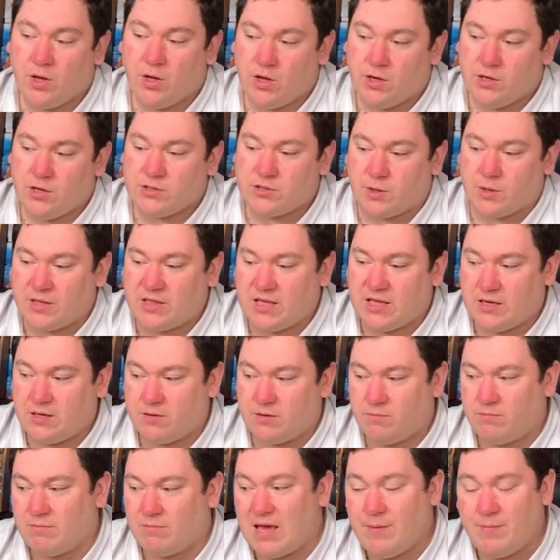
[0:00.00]
So I
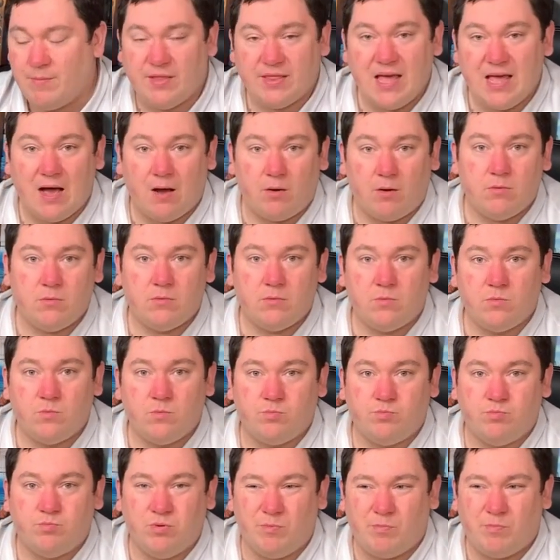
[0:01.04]
think maybe that
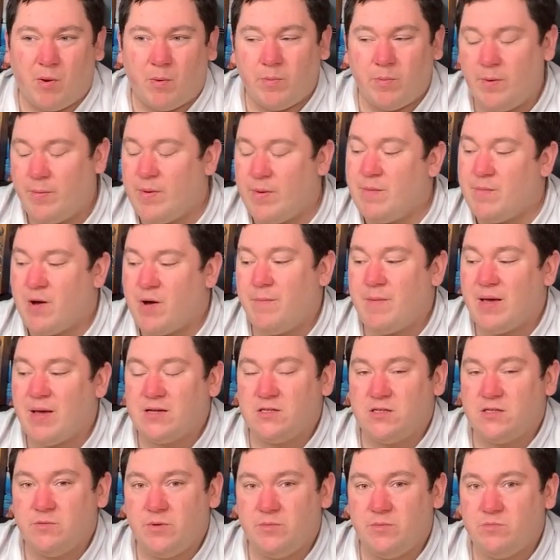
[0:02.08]
would probably be my
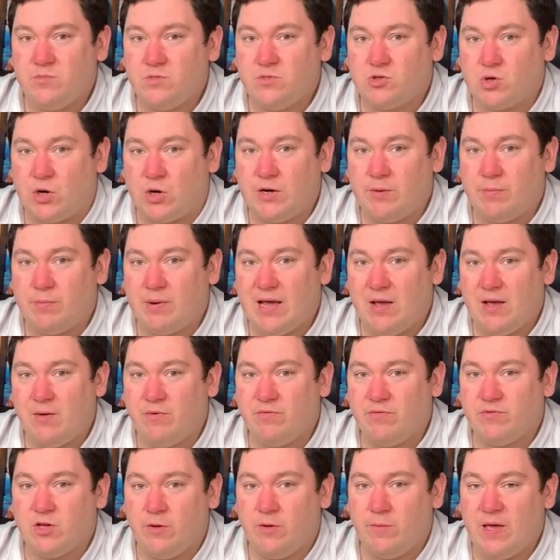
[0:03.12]
maximum, trying to play it
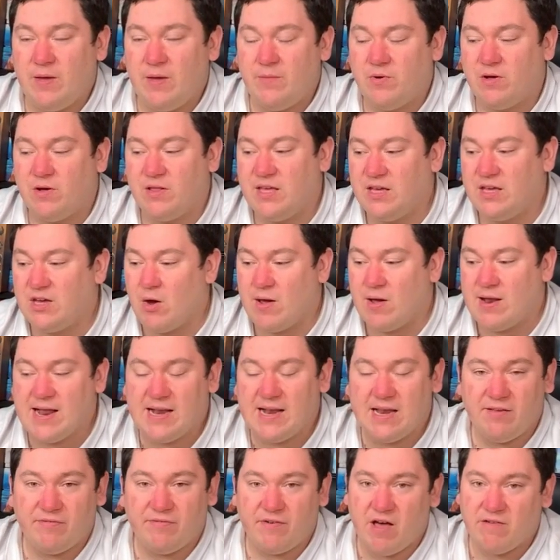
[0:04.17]
with 2 people. I think going
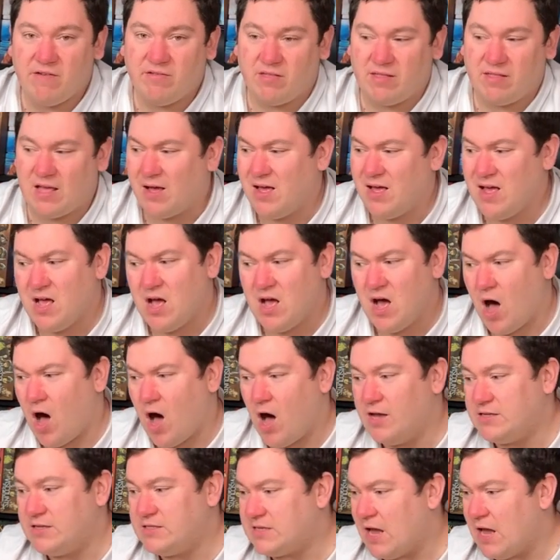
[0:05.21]
any further than that,
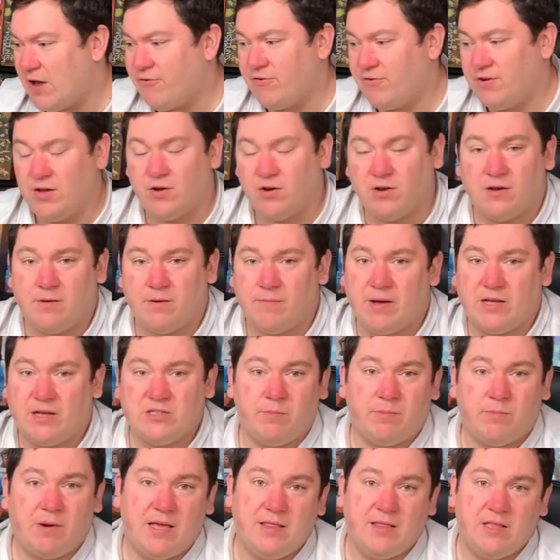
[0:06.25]
I definitely couldn't imagine
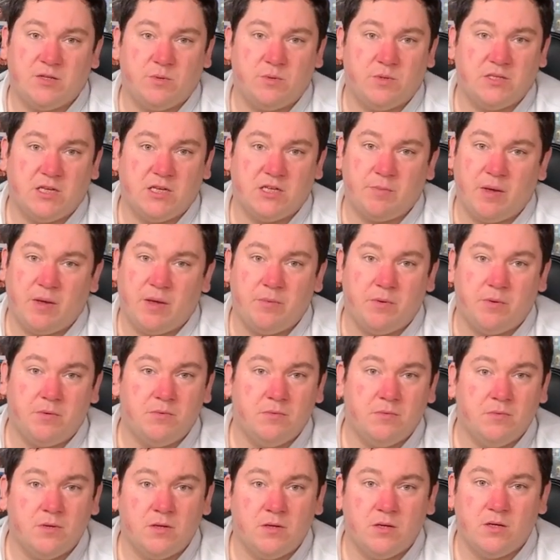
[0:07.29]
playing this with 6 people.
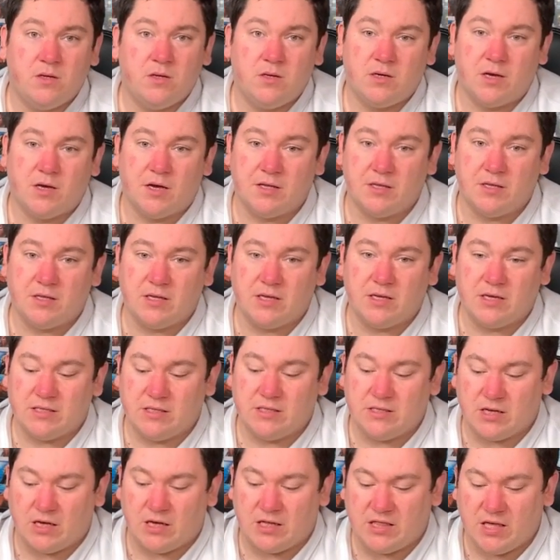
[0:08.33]
And
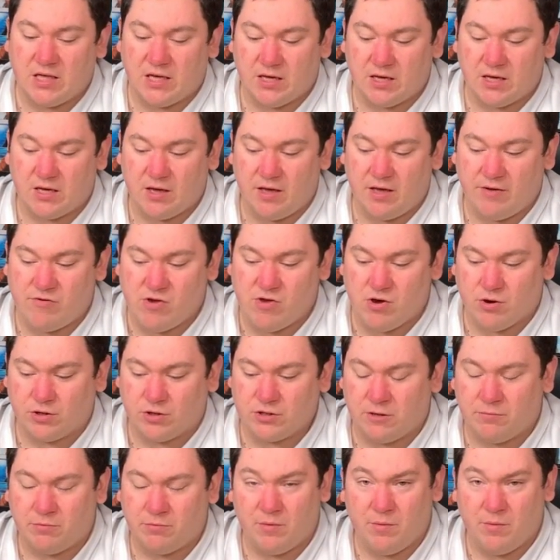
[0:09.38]
I think if you got to
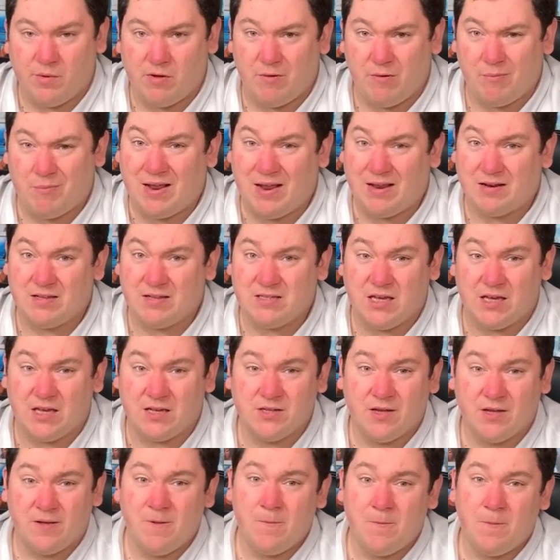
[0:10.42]
the where you're playing at 6,
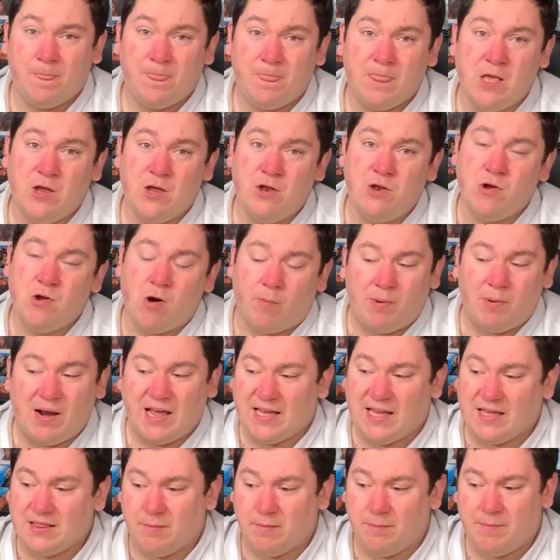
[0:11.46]
you're not
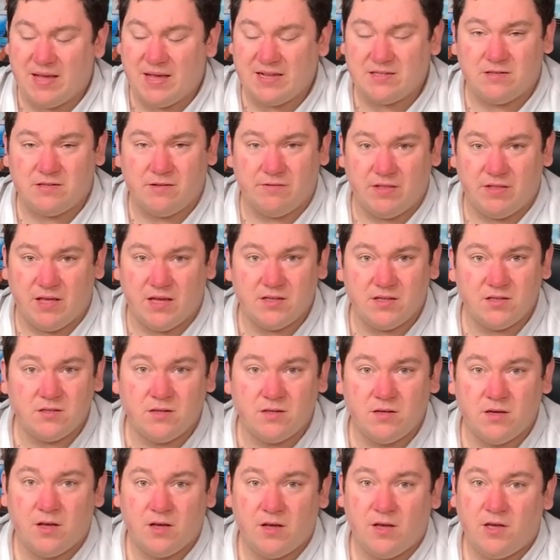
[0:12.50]
playing the best of this.
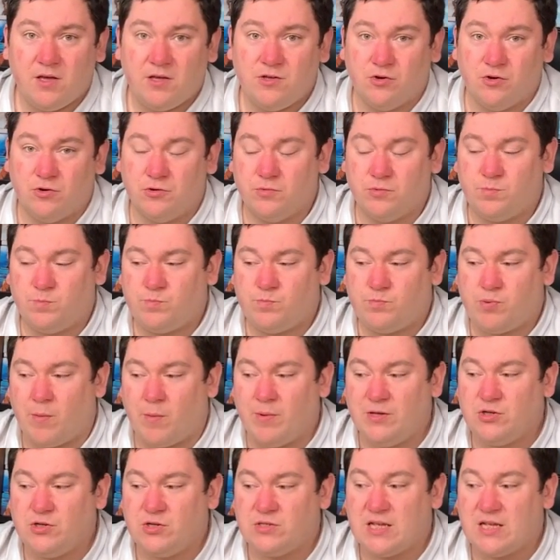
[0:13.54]
You're
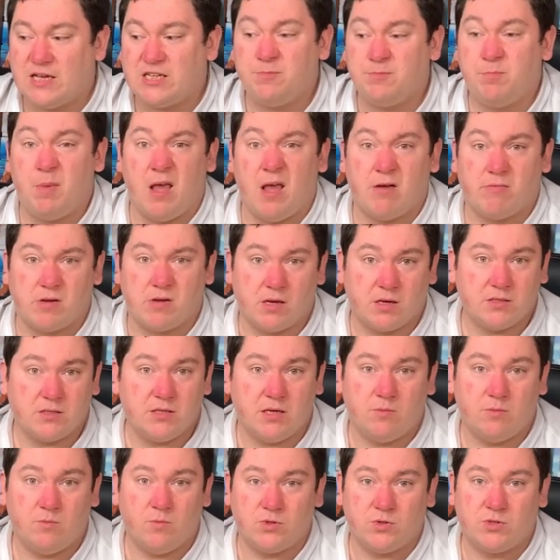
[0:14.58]
probably just
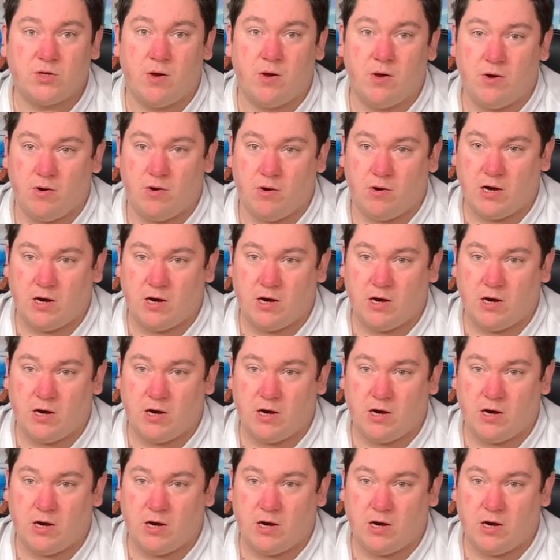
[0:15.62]
experiencing what's going on.